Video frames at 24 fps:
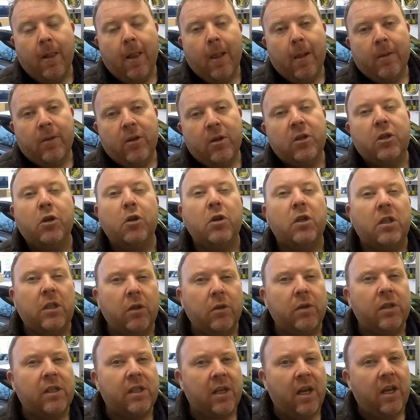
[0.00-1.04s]
you do
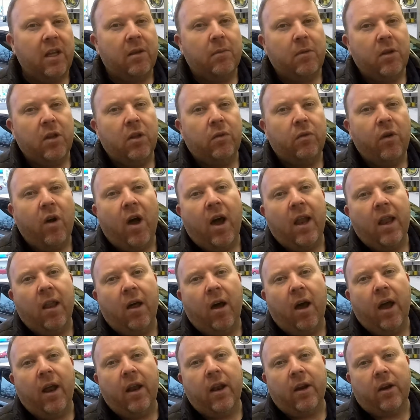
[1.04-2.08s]
still see them in the right
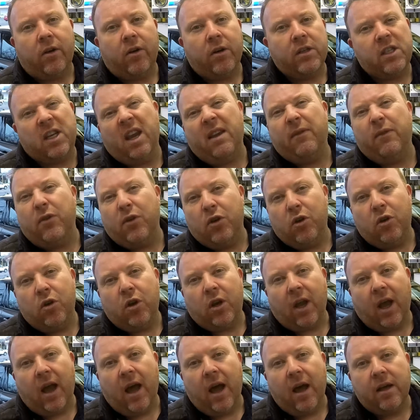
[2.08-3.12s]
light across even new
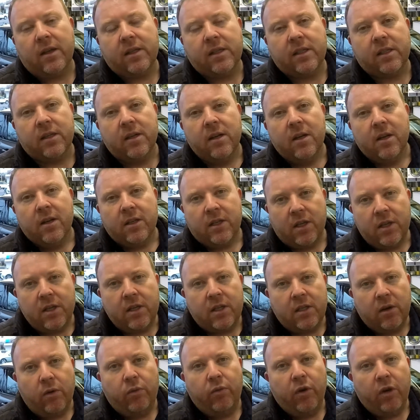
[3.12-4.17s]
cars. So this
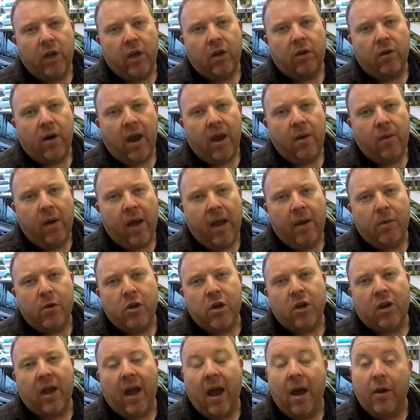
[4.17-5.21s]
is a really great way when
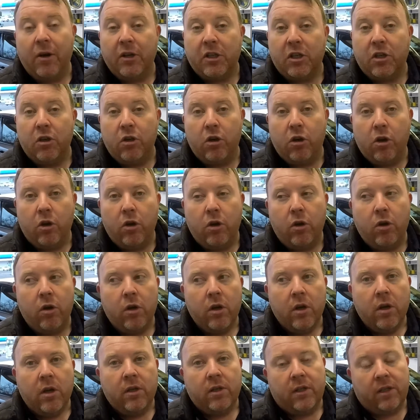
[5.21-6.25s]
your car is new
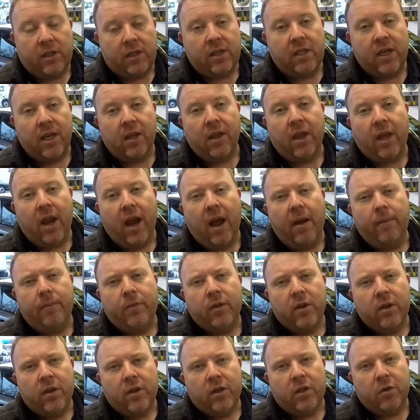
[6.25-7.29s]
to seal it up,
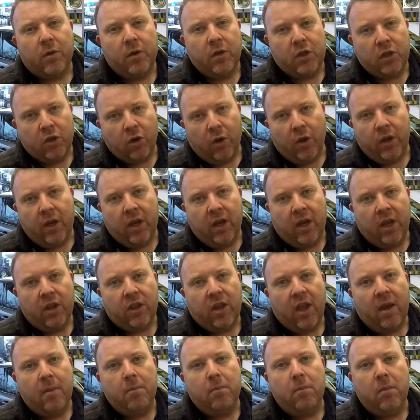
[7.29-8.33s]
to ensure that you get
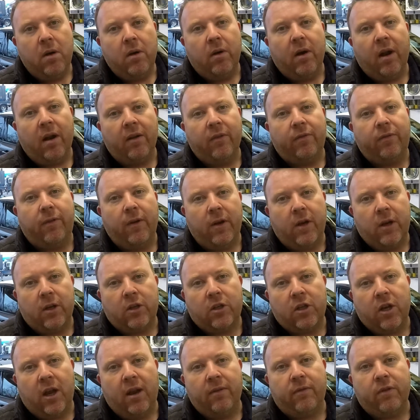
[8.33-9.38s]
that mirror
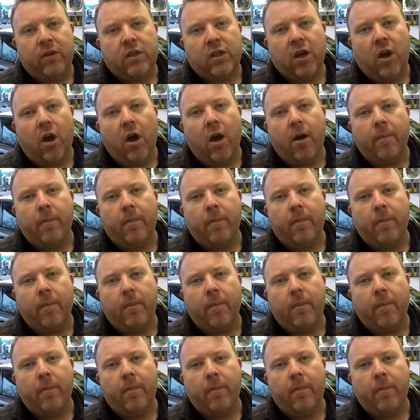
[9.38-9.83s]
finish every time.